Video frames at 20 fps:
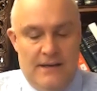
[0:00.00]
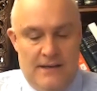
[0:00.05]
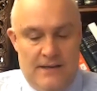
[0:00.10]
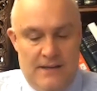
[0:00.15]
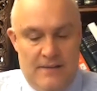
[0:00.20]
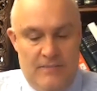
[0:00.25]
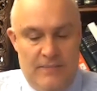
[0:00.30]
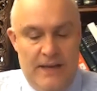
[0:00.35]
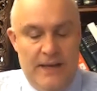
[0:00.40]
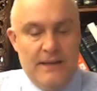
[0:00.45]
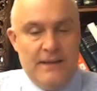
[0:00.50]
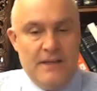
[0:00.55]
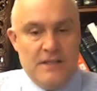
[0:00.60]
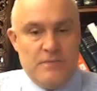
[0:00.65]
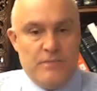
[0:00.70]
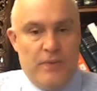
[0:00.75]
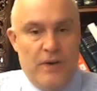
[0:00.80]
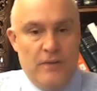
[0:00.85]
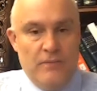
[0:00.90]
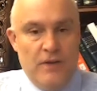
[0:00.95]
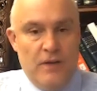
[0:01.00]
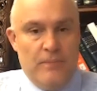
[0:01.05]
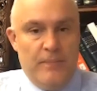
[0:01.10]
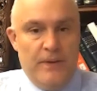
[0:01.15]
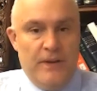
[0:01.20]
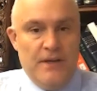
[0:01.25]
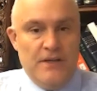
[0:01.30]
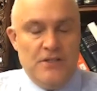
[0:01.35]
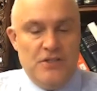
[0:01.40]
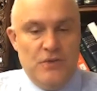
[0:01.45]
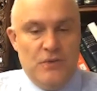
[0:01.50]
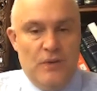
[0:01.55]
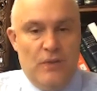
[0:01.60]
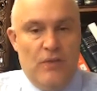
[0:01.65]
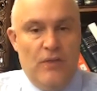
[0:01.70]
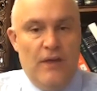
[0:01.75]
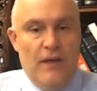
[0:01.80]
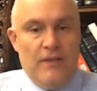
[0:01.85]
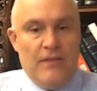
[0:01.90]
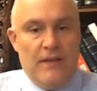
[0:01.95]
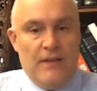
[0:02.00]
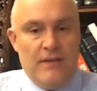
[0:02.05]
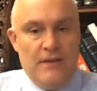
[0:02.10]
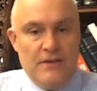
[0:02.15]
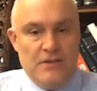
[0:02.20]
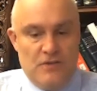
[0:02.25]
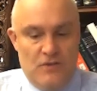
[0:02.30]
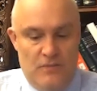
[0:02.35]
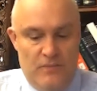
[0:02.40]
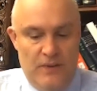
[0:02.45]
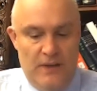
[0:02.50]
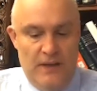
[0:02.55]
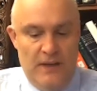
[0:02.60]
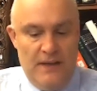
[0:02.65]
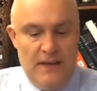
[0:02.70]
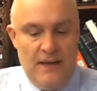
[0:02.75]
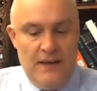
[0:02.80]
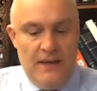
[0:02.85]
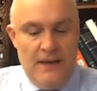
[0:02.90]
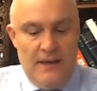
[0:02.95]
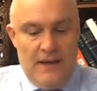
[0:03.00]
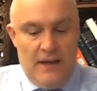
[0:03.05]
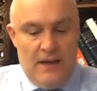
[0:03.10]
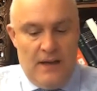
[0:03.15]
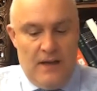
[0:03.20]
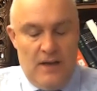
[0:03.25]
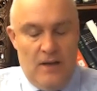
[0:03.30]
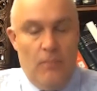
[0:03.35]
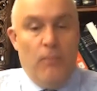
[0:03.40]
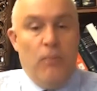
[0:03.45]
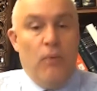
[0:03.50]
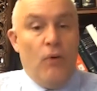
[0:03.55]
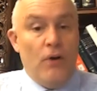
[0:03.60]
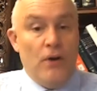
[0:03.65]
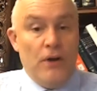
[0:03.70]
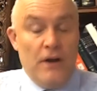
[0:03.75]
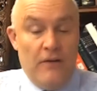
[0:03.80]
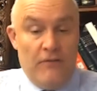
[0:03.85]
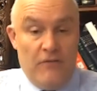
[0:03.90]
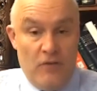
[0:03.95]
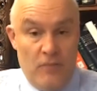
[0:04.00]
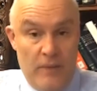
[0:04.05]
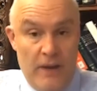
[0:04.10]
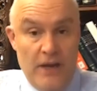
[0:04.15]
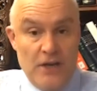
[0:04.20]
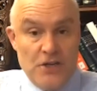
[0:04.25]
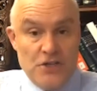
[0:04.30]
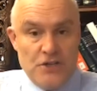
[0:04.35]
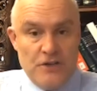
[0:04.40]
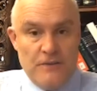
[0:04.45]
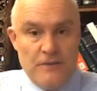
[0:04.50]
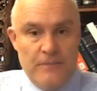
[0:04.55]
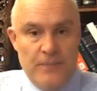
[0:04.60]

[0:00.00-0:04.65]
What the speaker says: made this public, because you would think that this would be important information,